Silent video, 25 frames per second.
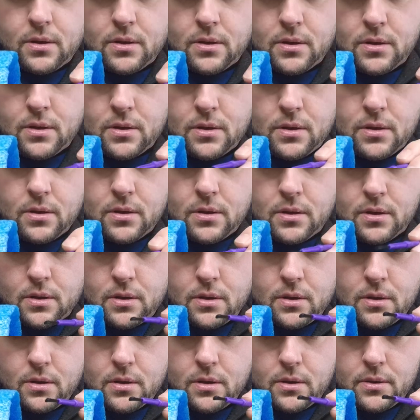
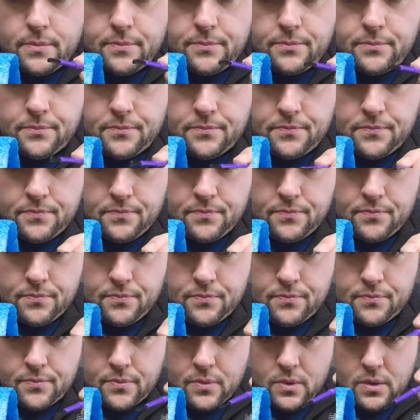
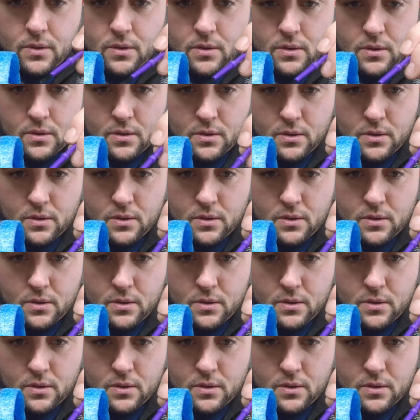Nobody speaks.